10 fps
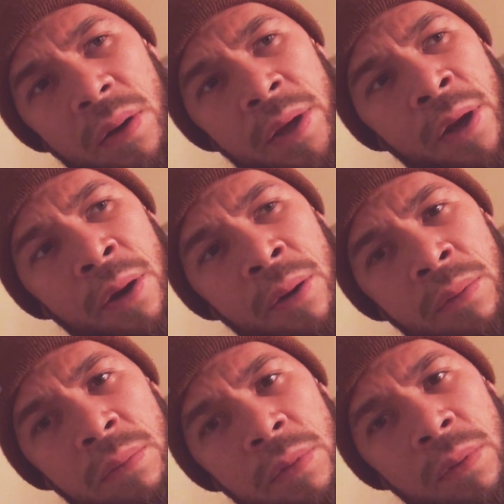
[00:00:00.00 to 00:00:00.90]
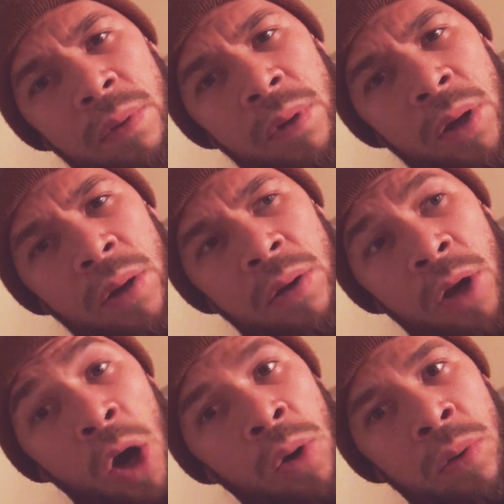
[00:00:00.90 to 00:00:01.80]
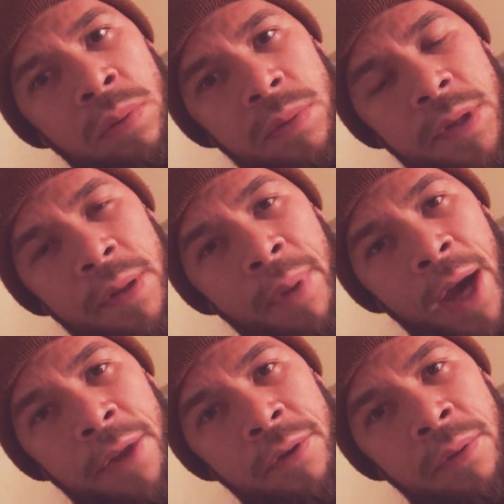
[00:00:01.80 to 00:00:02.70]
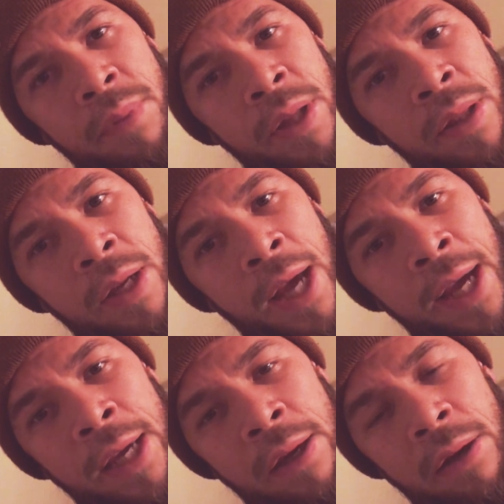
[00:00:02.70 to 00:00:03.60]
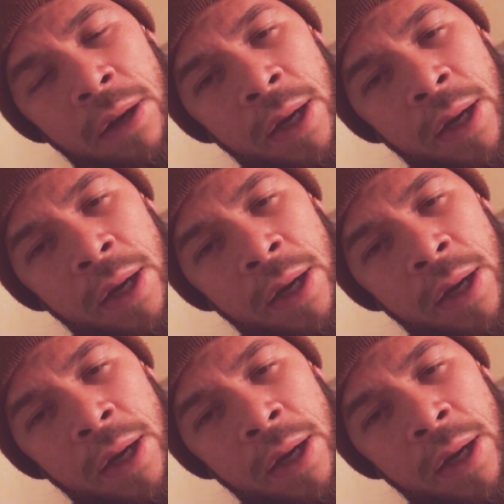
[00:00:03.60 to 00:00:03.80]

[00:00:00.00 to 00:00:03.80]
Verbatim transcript: you know, go to the bathroom in the night.